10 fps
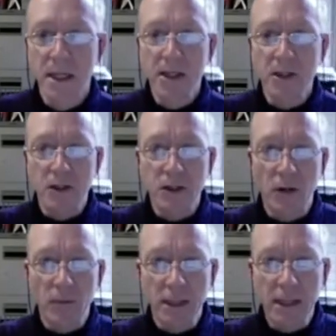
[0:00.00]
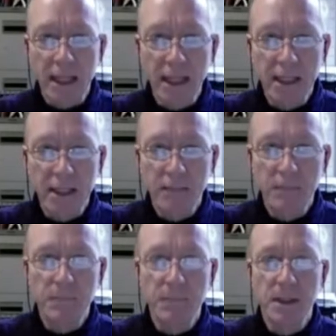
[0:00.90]
You start with the kingdom,
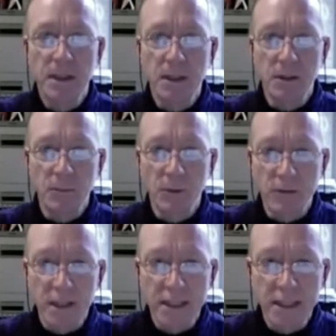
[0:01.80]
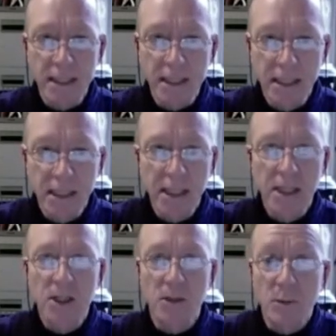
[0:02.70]
you move to the city,
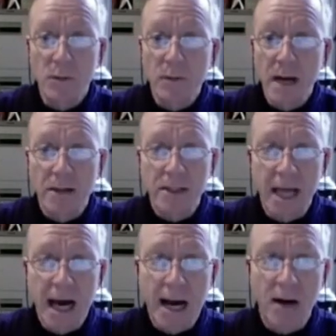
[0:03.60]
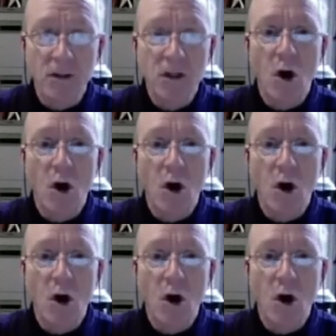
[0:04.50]
you move now to the house.